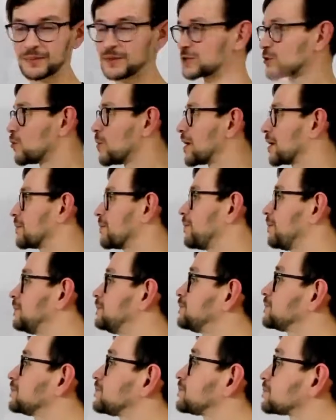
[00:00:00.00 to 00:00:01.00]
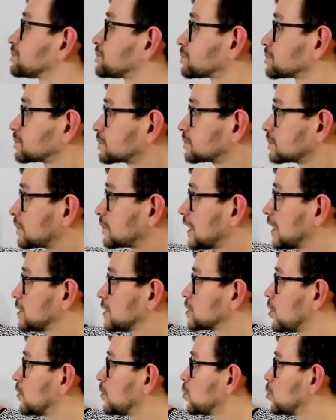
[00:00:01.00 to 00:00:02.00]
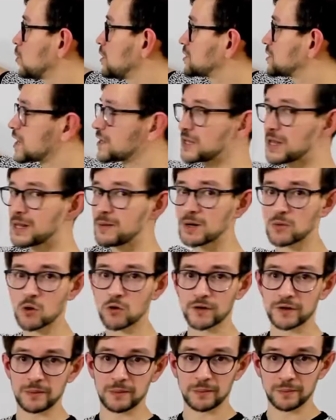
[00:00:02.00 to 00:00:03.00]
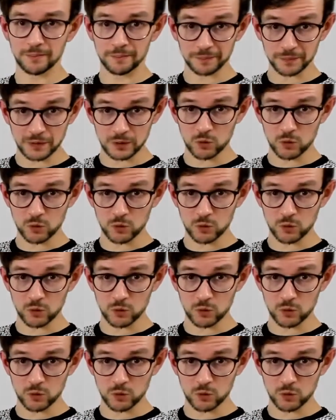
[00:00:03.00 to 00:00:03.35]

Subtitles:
go back. So we start dynamic programming